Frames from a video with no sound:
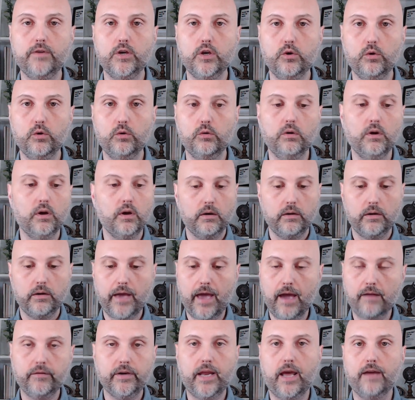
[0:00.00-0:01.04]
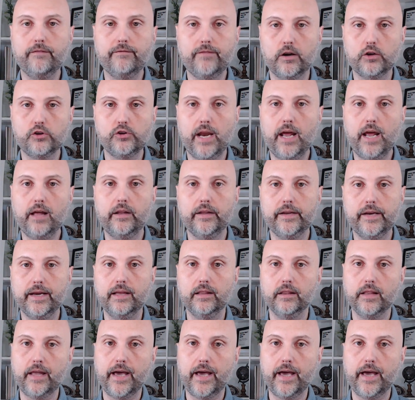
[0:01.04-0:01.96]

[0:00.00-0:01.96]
you everyday functionality,